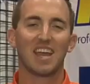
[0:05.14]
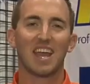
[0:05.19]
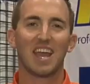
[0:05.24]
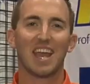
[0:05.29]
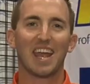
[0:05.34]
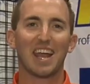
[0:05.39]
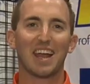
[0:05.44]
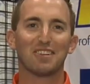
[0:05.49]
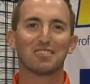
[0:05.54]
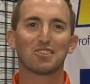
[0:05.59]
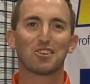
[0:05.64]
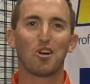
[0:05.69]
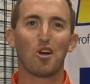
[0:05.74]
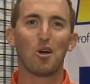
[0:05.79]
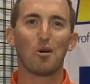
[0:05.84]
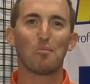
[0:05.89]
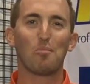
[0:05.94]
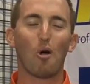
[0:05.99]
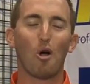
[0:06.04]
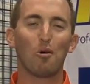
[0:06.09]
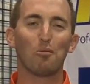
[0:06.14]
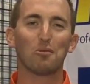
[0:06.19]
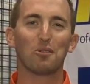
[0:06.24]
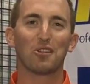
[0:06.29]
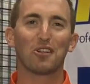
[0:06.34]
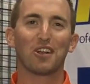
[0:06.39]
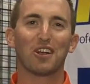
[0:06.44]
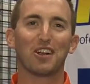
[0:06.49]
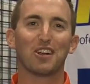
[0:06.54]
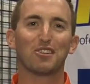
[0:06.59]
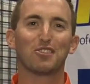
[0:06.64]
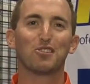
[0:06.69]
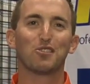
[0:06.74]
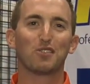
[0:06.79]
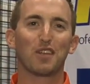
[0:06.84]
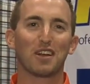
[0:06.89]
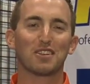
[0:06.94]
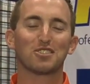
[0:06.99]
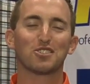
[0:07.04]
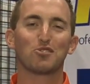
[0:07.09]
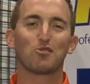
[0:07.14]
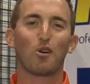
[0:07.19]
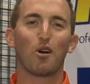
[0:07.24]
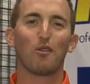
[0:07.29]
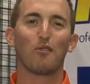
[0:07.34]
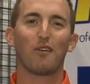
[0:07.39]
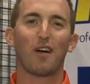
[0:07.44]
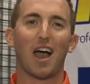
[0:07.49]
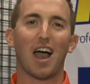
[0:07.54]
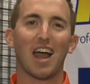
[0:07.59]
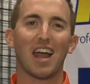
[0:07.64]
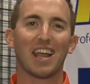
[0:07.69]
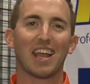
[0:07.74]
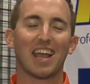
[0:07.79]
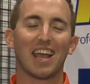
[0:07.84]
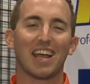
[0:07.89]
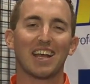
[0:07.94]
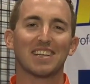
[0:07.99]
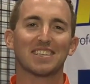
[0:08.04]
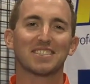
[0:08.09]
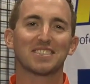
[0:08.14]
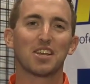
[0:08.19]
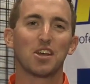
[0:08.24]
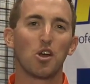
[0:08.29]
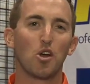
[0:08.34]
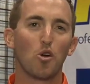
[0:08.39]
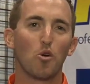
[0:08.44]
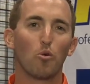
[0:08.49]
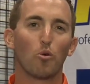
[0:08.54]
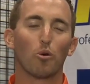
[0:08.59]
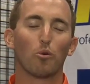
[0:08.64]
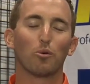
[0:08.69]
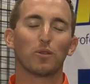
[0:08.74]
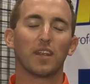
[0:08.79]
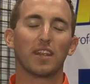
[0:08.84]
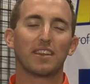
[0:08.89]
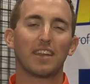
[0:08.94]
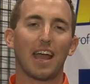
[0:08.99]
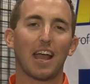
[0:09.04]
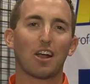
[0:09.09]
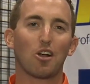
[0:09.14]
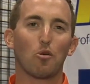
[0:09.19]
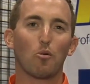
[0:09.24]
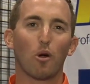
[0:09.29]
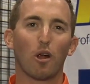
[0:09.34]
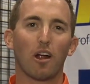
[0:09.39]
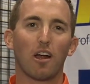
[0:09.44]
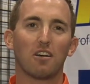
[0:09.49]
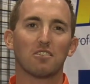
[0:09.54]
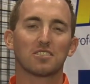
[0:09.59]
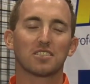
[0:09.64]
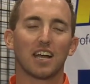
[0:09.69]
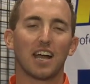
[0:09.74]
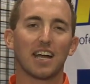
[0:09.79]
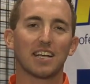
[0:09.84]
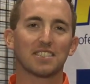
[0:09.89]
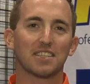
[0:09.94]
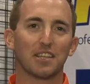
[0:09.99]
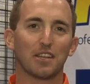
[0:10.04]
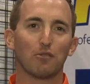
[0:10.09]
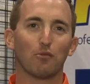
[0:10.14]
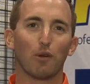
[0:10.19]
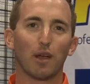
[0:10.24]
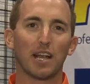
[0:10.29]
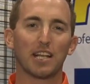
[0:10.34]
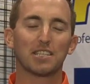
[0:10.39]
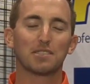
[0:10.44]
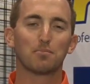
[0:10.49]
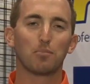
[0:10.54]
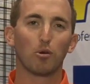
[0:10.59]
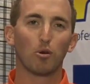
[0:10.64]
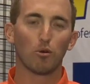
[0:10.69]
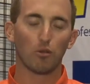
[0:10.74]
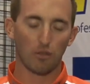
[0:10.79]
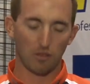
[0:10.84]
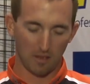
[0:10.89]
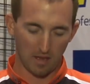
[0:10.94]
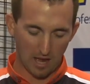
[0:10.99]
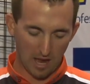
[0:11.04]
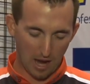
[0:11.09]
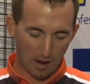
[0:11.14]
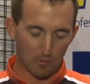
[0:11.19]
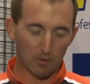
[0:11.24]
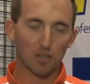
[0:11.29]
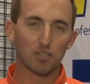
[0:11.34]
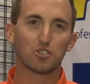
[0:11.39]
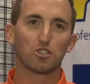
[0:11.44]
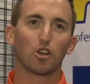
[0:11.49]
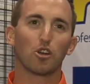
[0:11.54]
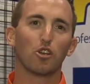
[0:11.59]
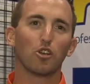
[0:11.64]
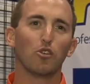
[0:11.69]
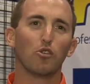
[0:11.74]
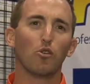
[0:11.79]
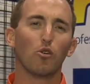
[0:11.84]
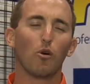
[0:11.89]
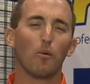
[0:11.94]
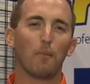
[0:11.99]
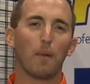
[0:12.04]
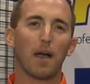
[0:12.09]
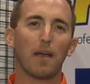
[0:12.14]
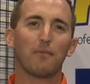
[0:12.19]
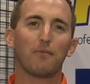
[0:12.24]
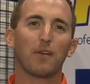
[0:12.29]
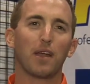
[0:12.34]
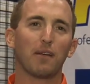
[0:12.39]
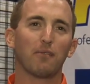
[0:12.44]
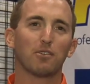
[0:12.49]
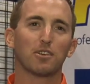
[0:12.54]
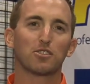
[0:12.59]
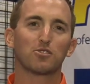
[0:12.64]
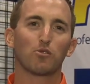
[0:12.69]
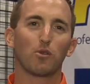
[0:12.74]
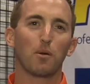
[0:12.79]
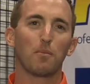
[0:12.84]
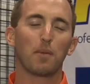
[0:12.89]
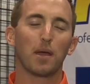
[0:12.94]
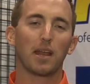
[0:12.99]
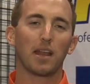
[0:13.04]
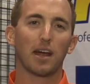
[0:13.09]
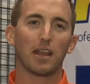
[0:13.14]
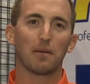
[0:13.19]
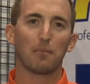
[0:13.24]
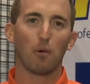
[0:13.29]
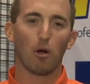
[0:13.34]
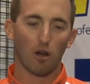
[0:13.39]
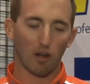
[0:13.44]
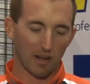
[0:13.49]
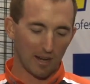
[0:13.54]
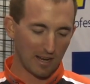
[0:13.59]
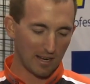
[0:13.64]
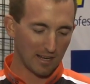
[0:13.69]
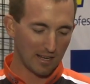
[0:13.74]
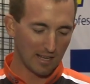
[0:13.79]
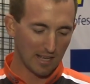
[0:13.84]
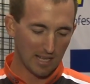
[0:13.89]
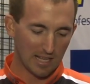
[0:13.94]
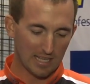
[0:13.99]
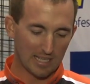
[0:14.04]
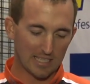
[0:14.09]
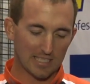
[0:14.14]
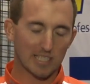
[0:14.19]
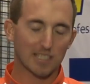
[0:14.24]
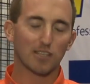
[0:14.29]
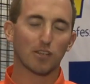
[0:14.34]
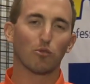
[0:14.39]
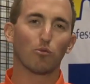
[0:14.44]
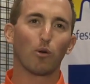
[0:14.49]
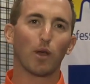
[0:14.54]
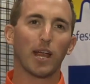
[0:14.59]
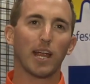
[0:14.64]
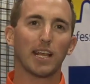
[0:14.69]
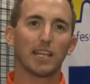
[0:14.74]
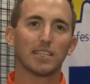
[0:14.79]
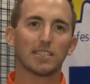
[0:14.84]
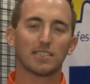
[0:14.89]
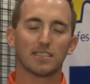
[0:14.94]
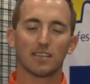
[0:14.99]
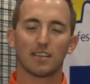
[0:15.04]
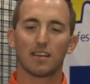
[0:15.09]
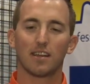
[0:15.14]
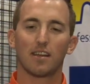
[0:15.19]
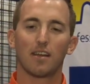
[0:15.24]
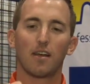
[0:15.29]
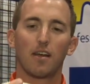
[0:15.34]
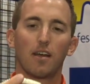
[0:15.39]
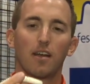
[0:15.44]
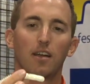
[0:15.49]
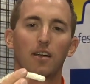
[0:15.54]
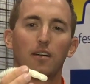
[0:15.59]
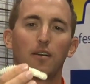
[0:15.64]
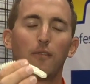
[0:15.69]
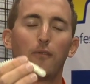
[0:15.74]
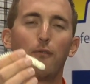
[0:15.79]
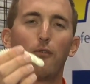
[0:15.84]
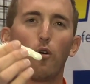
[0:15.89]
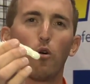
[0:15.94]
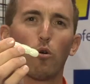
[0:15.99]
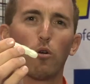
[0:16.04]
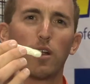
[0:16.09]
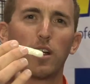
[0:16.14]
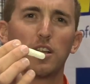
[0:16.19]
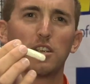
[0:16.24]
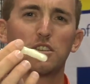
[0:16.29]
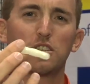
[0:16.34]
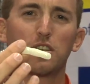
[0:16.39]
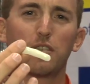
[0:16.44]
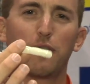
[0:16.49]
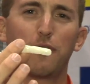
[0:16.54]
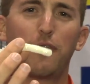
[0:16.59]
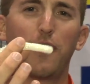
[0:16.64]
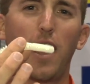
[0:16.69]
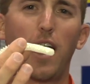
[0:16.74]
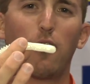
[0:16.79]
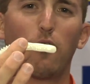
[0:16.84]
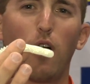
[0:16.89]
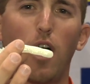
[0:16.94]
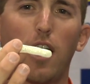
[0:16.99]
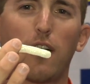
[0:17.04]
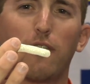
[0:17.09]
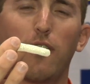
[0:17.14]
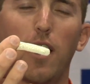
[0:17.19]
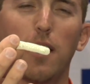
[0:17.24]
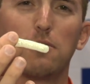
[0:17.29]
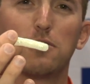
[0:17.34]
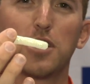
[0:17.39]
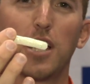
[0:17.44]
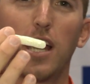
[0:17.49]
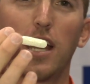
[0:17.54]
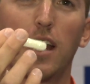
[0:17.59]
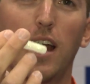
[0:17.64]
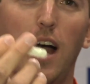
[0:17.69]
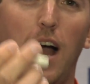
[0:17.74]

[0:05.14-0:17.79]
Hey, how's it going? Paul Mueller here, 2012 Icast. We're with the Tackle Warehouse guys in the Reins booth. I want to show you my favorite swim bait on the market. This is the Reins 4-inch Fat Rockvibe Shad.